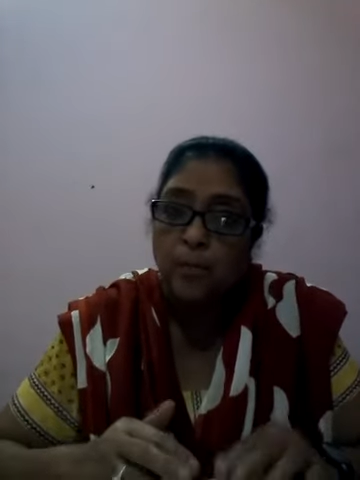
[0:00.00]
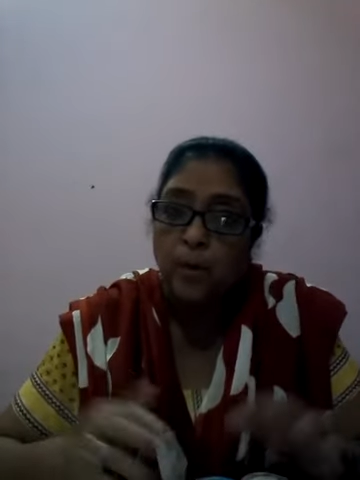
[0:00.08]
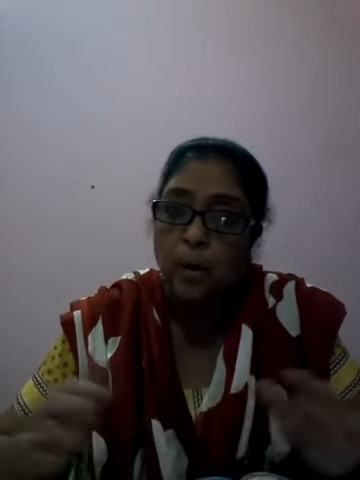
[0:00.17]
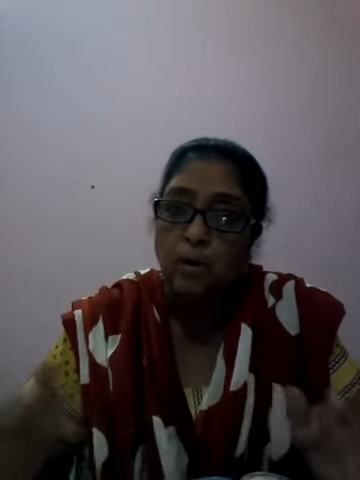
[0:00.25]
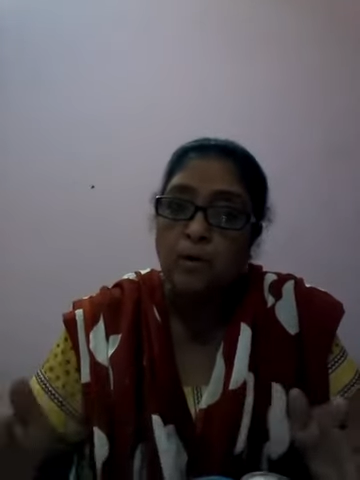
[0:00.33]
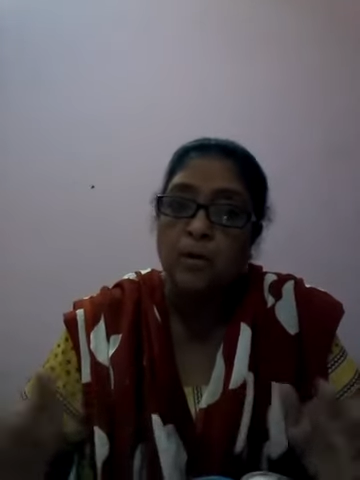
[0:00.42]

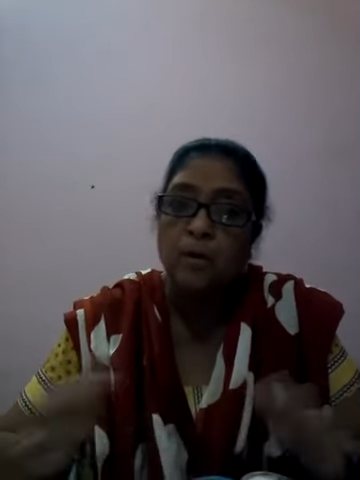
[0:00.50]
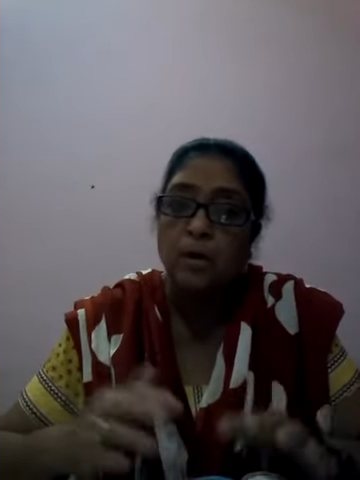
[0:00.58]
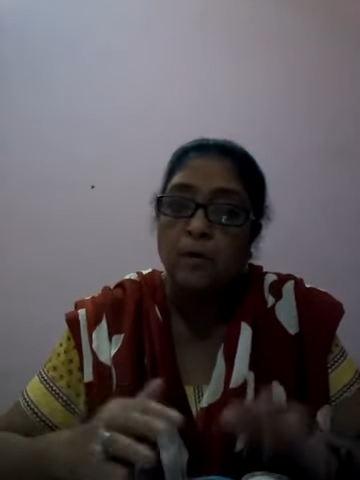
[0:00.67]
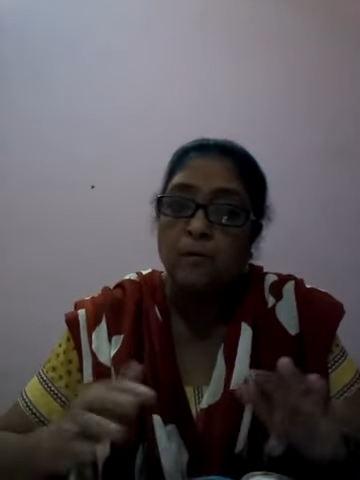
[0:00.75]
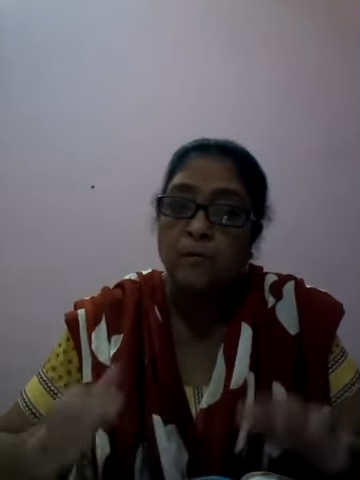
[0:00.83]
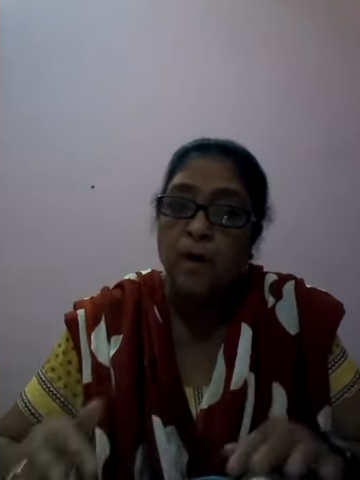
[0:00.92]
plots
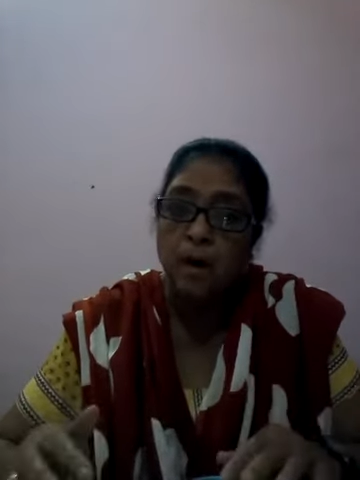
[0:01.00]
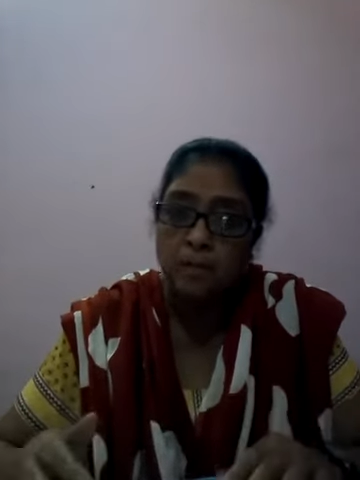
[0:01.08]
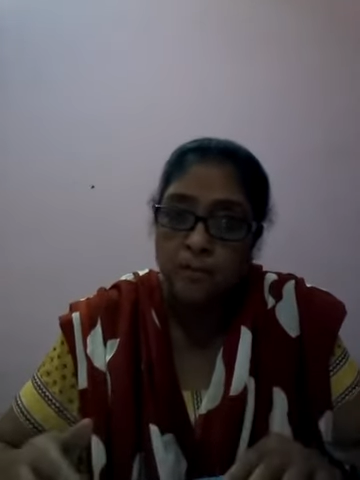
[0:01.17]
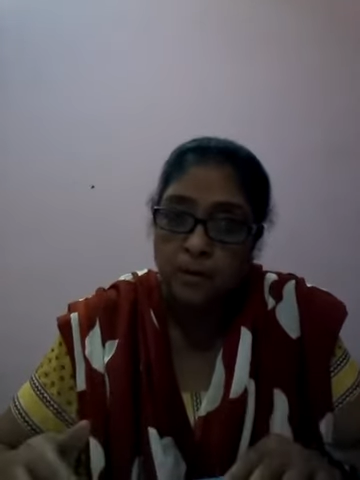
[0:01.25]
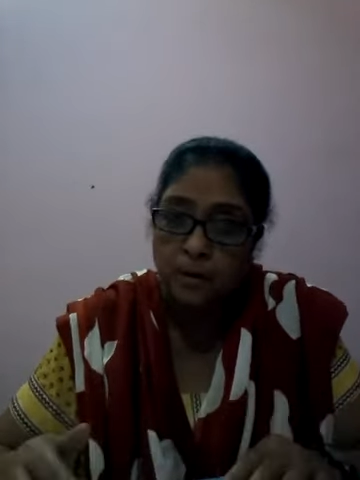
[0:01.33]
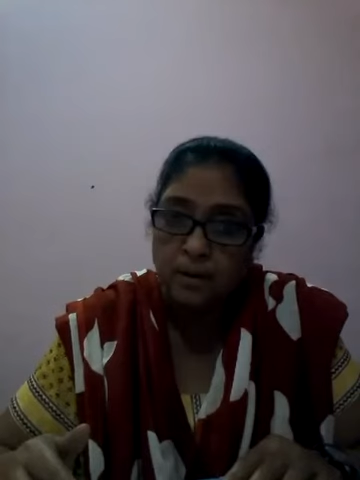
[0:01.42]
or
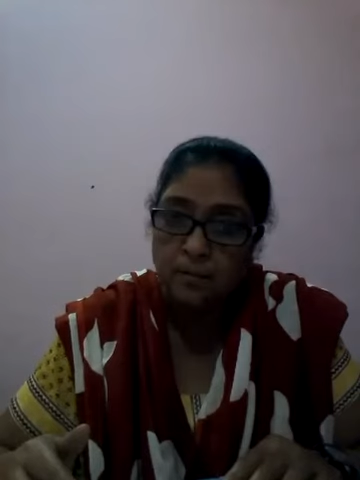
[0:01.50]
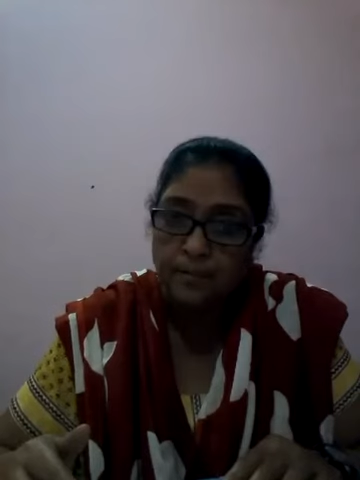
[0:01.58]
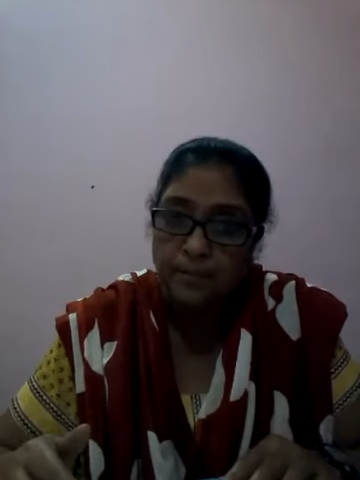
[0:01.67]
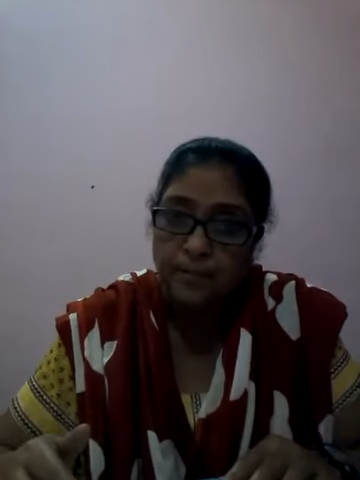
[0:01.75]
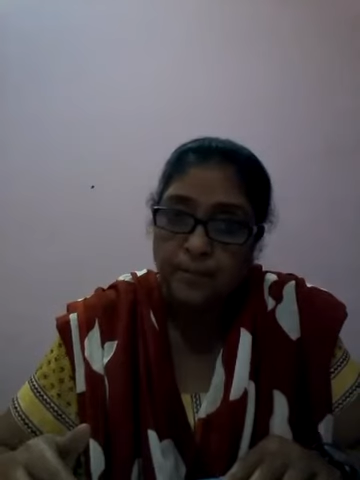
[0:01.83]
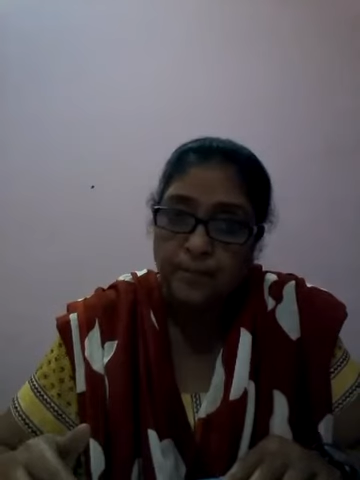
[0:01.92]
farms.
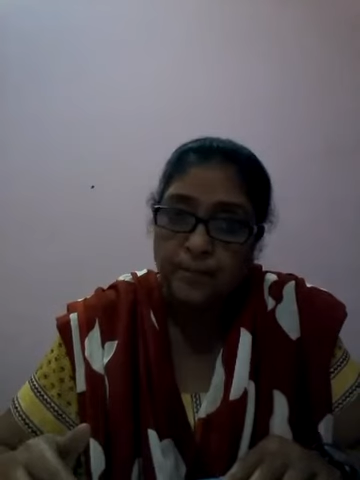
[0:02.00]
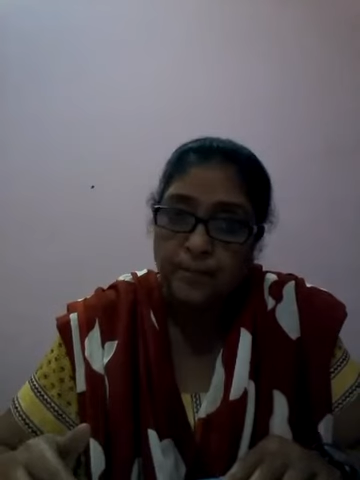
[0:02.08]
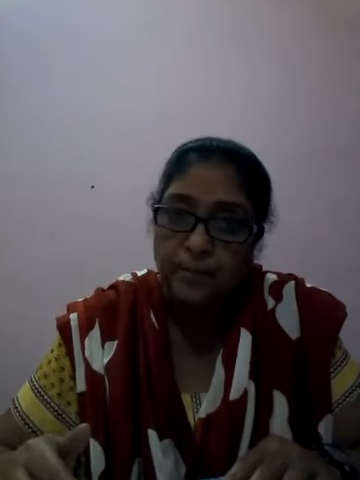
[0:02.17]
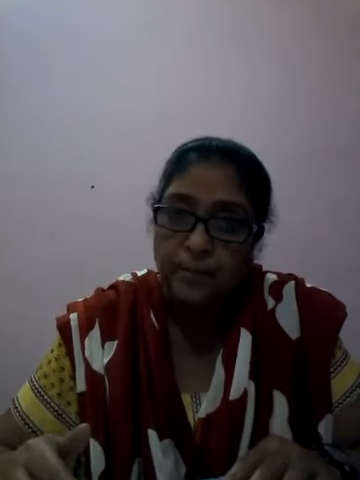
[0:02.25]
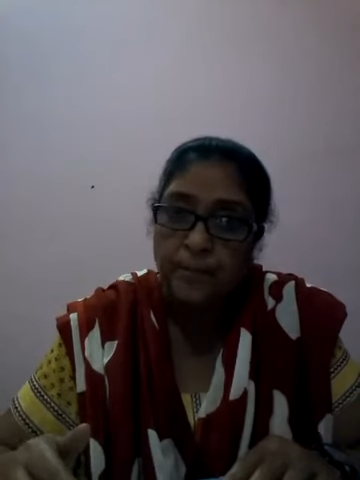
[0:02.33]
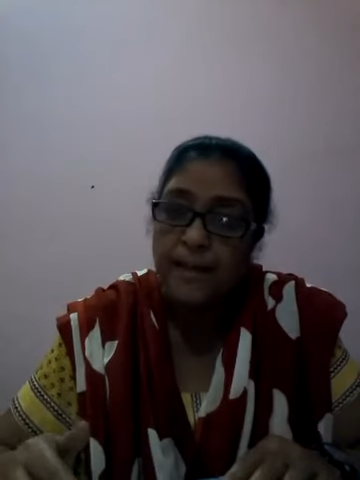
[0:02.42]

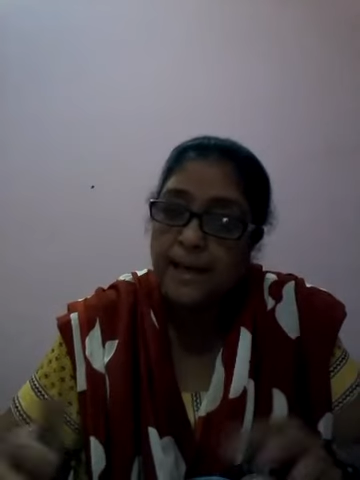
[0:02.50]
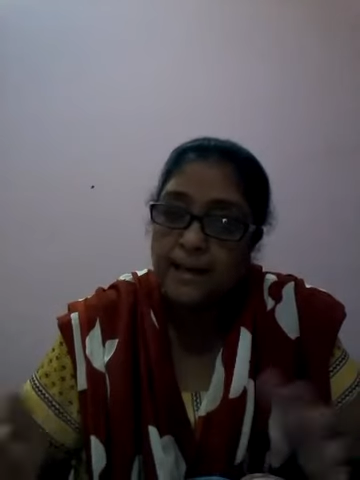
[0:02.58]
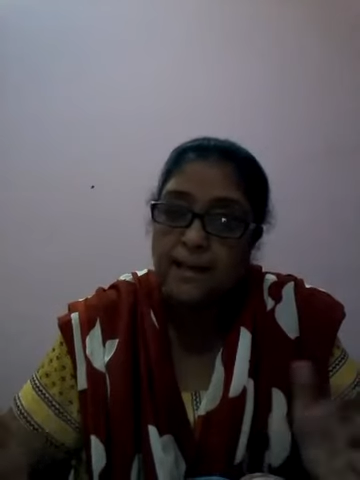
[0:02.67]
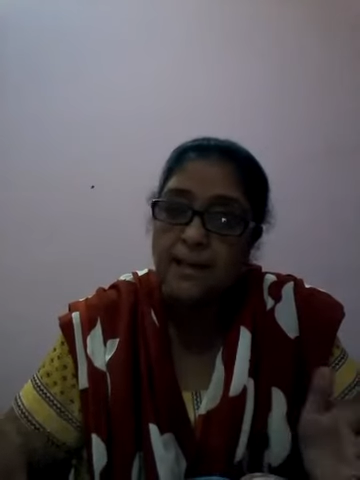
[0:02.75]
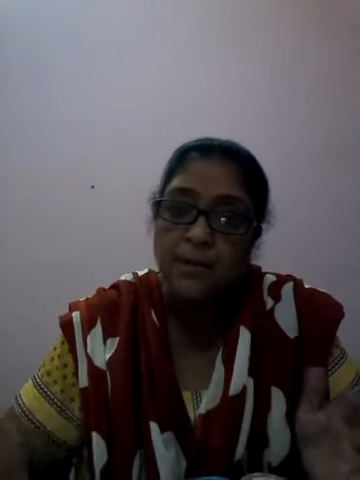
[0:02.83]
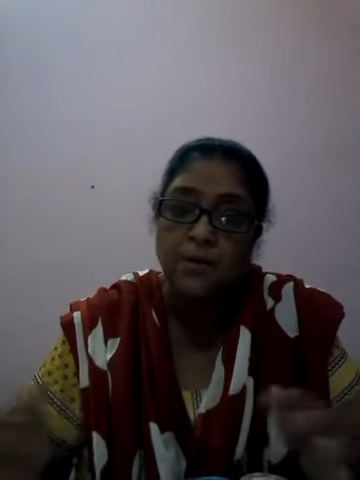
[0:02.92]
That
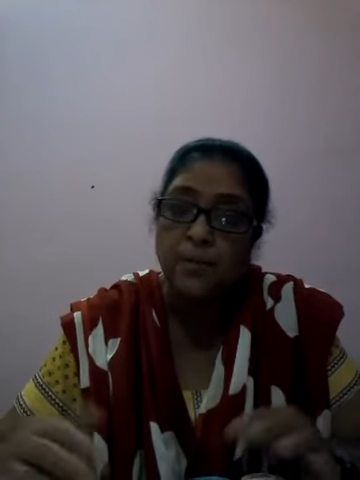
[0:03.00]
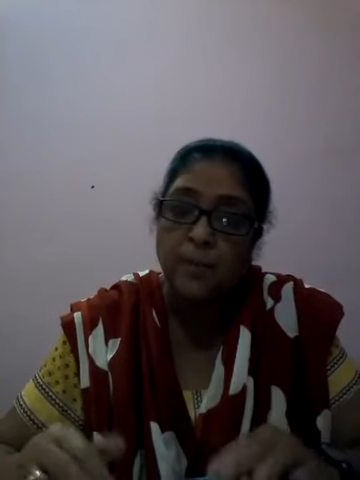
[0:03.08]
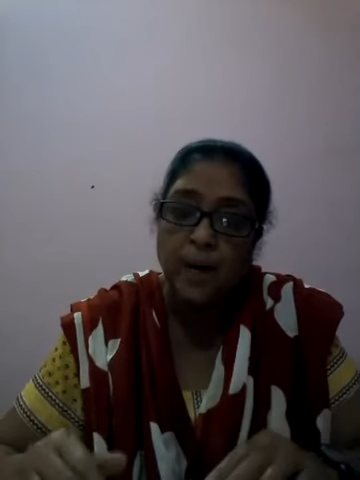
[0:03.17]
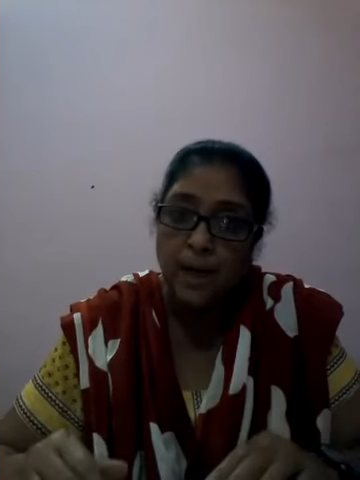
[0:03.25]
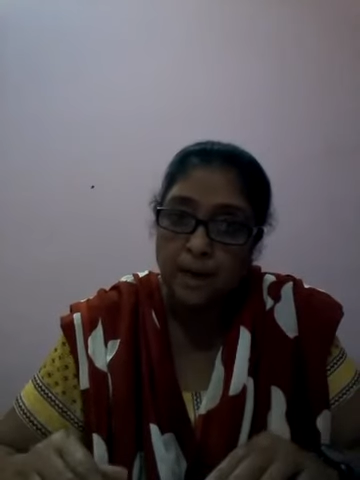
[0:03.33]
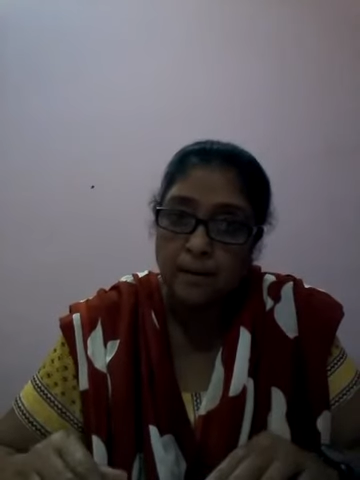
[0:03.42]
is his
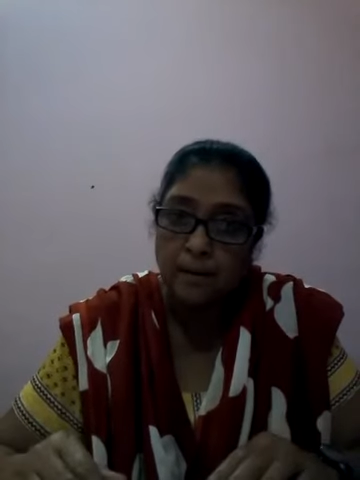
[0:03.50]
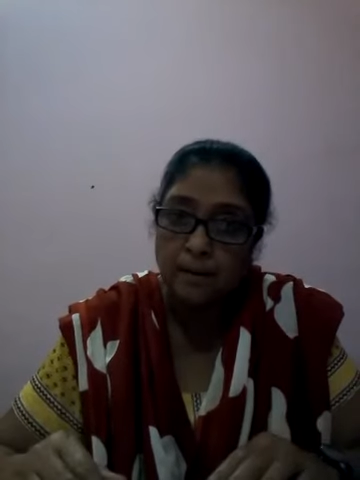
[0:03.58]
reply.